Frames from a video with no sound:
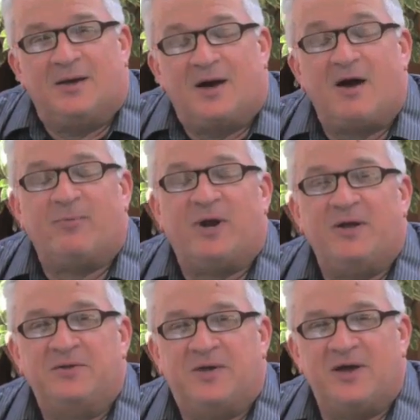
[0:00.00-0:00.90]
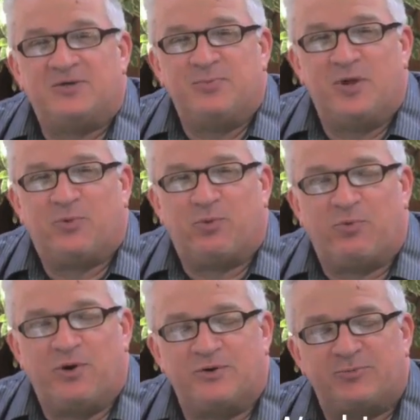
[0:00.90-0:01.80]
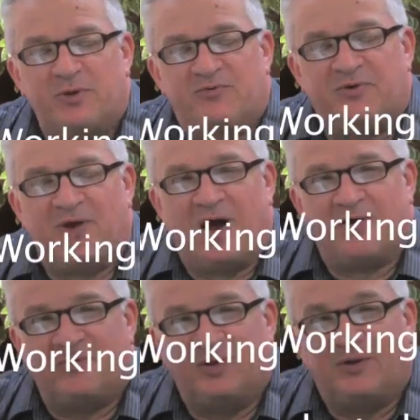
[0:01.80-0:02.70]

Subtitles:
Hi everybody, Dave Smith with Rinder Smith Photography.